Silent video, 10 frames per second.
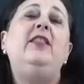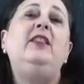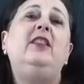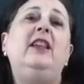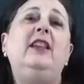
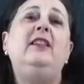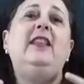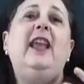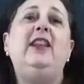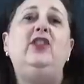this is
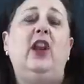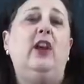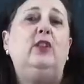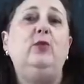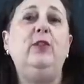a
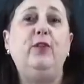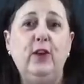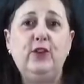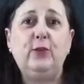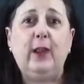child's
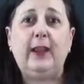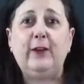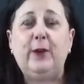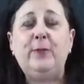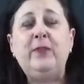
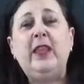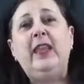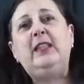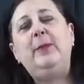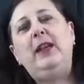refrigerator.
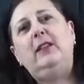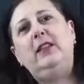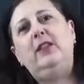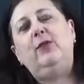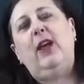It's made of
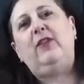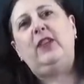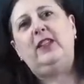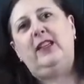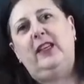
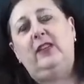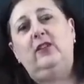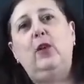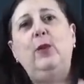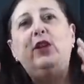lithographic tin.
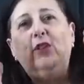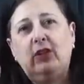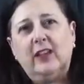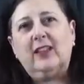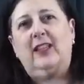So when you
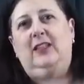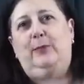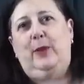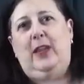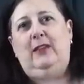look at
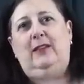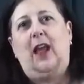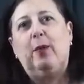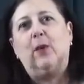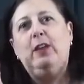this piece,
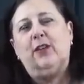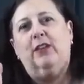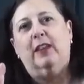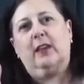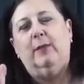I want you to
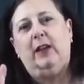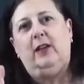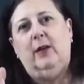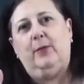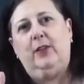think about a
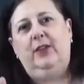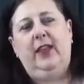couple of